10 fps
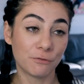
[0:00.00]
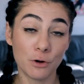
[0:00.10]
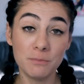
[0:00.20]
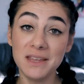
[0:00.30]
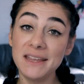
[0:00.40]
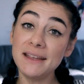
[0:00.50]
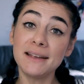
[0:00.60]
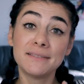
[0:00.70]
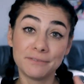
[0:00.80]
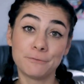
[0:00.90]
for
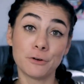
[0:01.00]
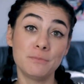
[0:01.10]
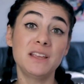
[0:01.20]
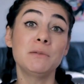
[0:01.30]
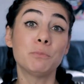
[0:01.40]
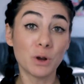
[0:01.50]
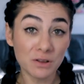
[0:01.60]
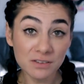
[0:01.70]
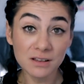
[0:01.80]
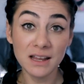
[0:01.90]
me, for me
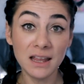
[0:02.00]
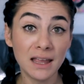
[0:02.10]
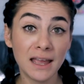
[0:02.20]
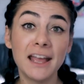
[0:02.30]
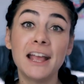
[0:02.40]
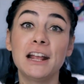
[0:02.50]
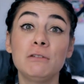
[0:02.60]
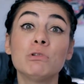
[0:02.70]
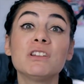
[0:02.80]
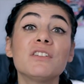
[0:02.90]
personally,
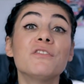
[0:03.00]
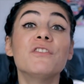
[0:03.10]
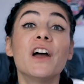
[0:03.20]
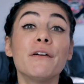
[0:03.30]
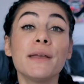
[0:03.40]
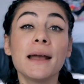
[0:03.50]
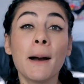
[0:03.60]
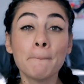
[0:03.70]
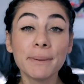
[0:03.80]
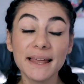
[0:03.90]
it was a very
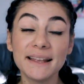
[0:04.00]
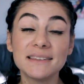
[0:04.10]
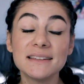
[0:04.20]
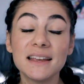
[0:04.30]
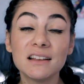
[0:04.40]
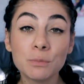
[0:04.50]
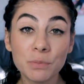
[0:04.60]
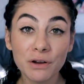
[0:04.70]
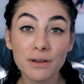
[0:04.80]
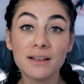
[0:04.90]
unpleasant
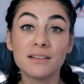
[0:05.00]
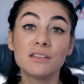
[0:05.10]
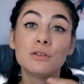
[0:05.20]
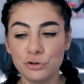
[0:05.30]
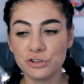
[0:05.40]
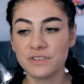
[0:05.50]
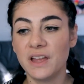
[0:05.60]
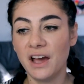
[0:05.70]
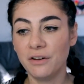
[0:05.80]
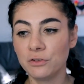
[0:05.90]
experience. You
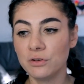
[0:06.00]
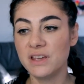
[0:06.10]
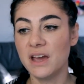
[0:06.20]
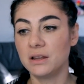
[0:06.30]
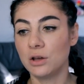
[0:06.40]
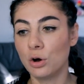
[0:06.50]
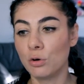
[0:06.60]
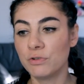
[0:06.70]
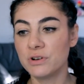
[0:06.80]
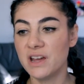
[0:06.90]
just have to get
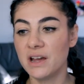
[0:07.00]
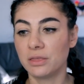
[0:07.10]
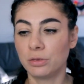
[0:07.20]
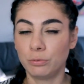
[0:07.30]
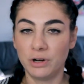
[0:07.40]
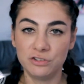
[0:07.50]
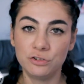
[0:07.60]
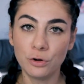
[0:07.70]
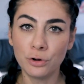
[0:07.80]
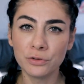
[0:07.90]
over that
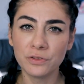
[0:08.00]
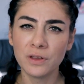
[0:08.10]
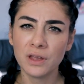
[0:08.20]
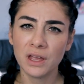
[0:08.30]
threshold